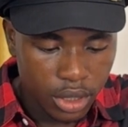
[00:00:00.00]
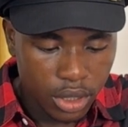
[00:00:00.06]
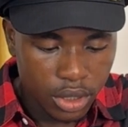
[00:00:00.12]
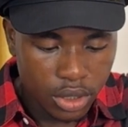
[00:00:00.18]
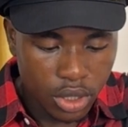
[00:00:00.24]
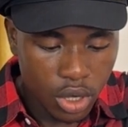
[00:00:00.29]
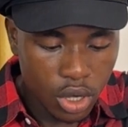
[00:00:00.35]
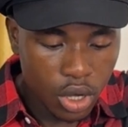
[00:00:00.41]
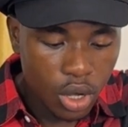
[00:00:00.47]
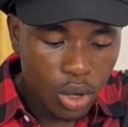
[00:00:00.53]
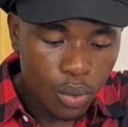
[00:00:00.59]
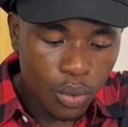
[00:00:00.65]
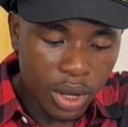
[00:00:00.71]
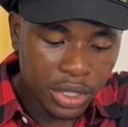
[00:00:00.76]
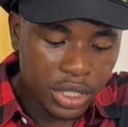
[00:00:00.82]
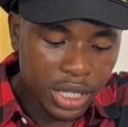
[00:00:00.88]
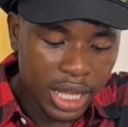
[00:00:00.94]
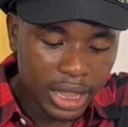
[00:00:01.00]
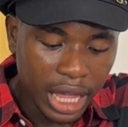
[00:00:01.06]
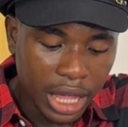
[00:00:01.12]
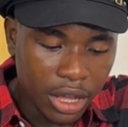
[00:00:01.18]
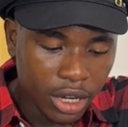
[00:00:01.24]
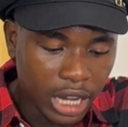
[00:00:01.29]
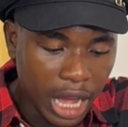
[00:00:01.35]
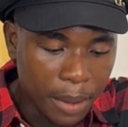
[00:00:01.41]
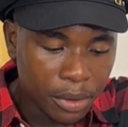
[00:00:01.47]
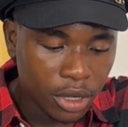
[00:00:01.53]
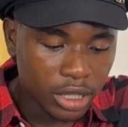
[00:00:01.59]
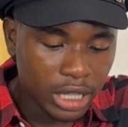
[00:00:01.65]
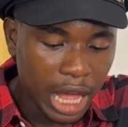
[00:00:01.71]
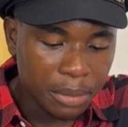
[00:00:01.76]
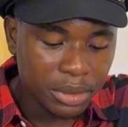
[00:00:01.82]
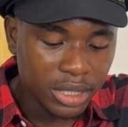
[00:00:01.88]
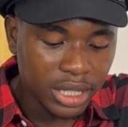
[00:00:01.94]
So once you enter your CapCut
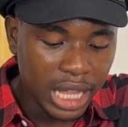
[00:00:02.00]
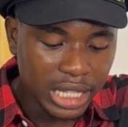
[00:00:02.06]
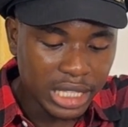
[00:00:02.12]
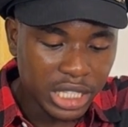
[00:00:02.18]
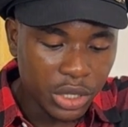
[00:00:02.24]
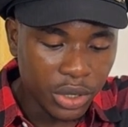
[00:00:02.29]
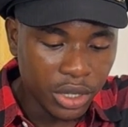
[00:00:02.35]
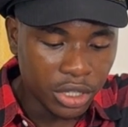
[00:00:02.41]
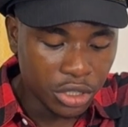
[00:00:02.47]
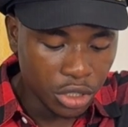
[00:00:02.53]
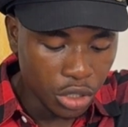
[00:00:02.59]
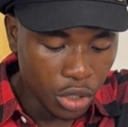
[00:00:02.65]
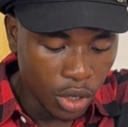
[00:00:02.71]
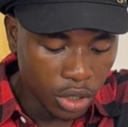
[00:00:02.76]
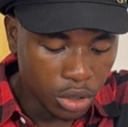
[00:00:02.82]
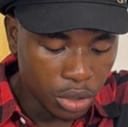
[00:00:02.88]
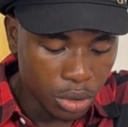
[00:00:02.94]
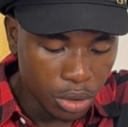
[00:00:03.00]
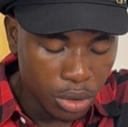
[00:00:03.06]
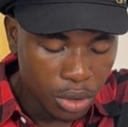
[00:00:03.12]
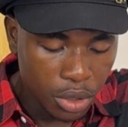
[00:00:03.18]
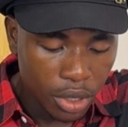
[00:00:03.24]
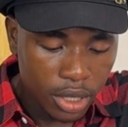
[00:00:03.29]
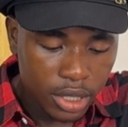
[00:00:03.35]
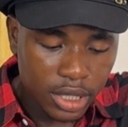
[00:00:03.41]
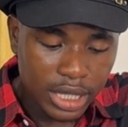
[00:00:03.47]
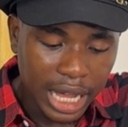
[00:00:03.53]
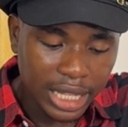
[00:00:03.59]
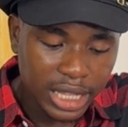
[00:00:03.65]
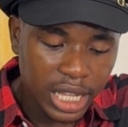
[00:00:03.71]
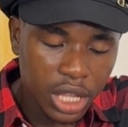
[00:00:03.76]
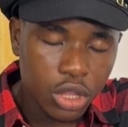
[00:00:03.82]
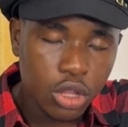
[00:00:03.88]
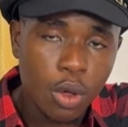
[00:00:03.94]
app, the next thing you want to
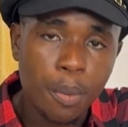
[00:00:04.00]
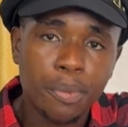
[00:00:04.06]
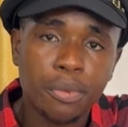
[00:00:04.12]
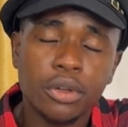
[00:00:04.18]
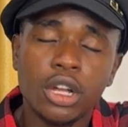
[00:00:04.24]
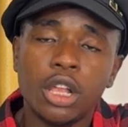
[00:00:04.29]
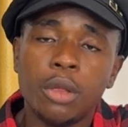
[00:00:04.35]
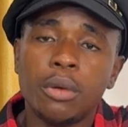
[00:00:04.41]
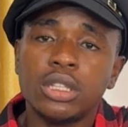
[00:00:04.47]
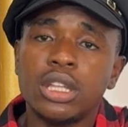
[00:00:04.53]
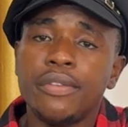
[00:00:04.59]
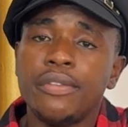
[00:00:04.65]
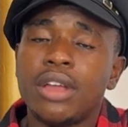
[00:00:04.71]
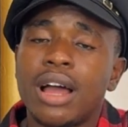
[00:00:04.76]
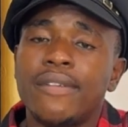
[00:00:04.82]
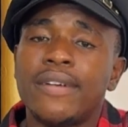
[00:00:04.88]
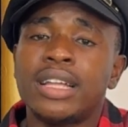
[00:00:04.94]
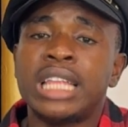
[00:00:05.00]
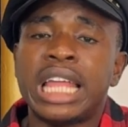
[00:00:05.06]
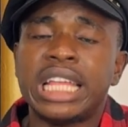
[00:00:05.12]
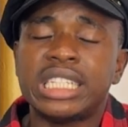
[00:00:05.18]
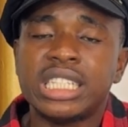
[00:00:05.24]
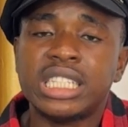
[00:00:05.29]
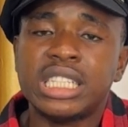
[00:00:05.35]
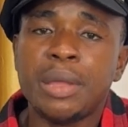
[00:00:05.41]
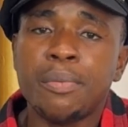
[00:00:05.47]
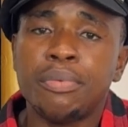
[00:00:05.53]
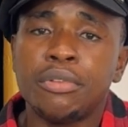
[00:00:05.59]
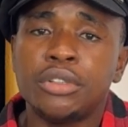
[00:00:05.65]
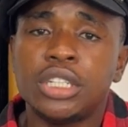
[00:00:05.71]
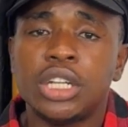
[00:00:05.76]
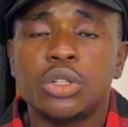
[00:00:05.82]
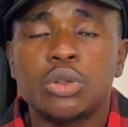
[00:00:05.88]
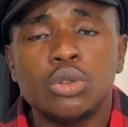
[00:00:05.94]
start a new project. But if you have an existing
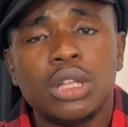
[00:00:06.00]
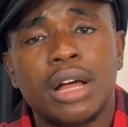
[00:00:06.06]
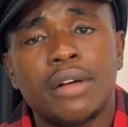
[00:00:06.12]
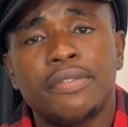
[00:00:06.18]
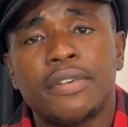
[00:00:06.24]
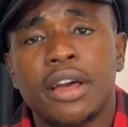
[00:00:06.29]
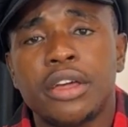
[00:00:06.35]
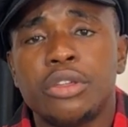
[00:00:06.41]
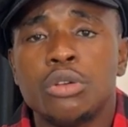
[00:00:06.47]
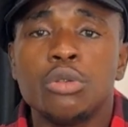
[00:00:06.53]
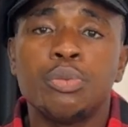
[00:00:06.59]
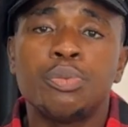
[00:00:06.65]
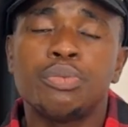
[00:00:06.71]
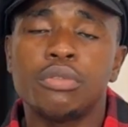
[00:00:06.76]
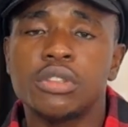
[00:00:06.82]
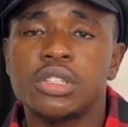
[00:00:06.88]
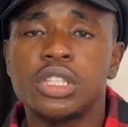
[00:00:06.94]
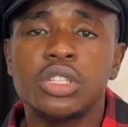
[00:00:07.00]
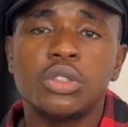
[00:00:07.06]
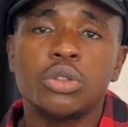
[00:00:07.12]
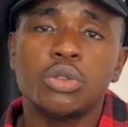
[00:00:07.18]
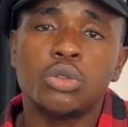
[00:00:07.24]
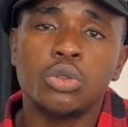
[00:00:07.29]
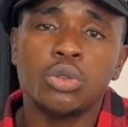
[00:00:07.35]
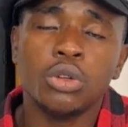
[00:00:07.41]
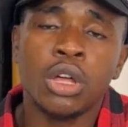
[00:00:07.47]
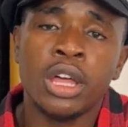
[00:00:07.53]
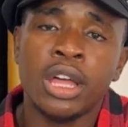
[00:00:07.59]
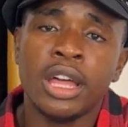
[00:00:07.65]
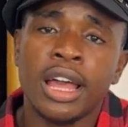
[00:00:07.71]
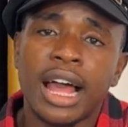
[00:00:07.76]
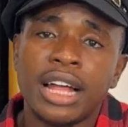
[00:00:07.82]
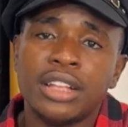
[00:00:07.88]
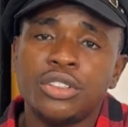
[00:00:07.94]
project, good and fine, you proceed to do
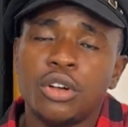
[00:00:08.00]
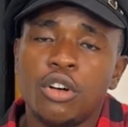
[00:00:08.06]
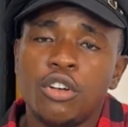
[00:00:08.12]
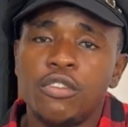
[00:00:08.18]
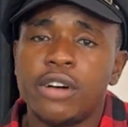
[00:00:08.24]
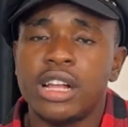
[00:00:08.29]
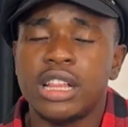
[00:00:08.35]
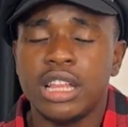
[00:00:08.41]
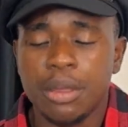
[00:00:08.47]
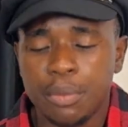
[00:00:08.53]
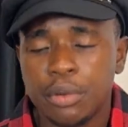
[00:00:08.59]
add your overlay.